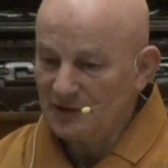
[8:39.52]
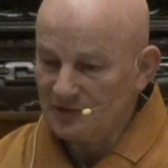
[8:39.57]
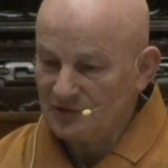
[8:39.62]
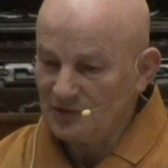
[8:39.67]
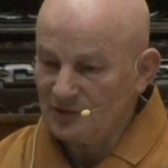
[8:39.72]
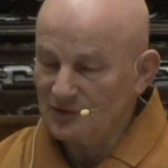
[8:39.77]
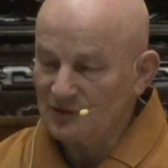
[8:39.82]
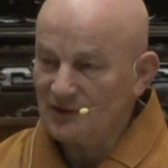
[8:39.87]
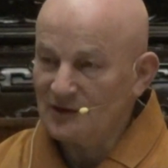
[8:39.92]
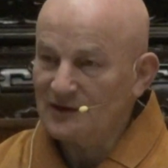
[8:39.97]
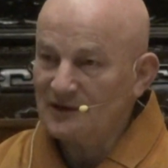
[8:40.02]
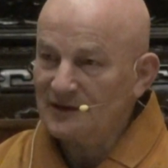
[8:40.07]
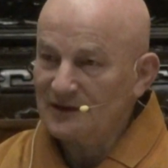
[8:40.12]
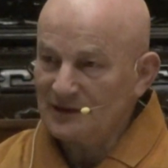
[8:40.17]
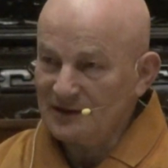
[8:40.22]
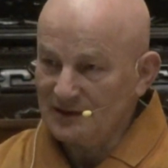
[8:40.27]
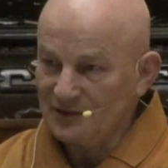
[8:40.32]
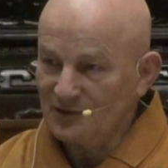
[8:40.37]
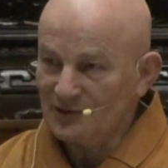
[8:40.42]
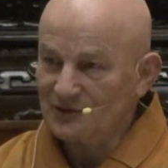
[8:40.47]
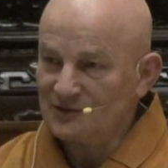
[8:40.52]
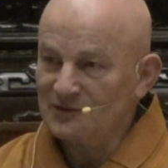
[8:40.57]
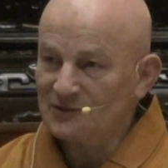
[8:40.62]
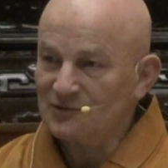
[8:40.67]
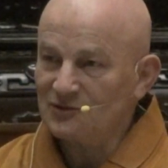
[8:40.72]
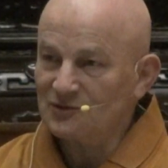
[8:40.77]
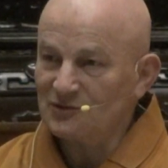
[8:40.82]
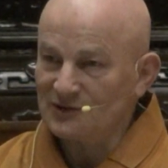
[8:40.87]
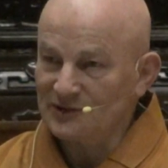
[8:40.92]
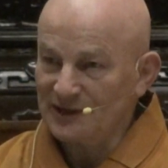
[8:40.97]
So in order
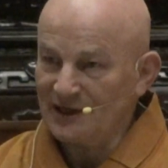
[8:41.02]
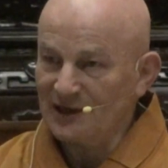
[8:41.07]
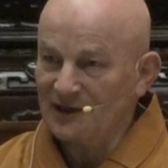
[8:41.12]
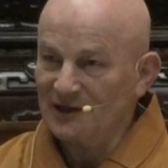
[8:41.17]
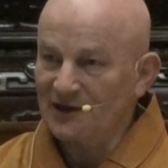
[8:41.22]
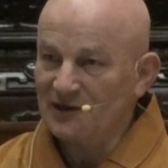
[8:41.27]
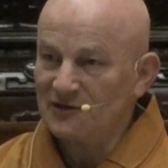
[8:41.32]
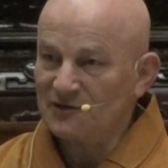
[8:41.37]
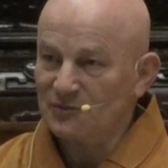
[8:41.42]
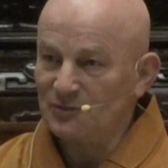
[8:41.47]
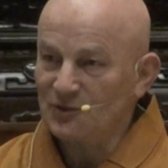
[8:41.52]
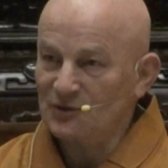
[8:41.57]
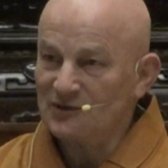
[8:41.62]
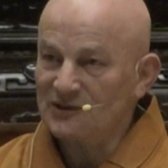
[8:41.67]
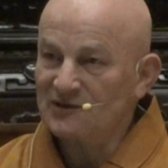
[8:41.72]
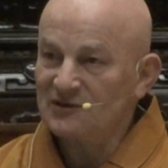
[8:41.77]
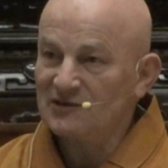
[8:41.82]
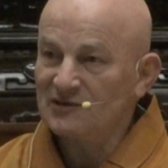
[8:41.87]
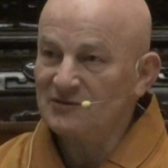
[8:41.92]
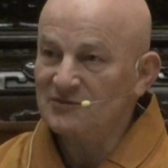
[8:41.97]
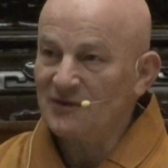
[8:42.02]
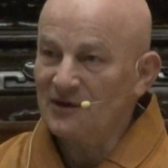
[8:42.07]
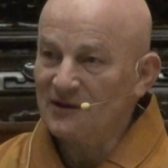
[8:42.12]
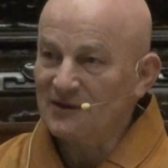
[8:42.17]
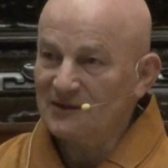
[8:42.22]
to realize Buddhism,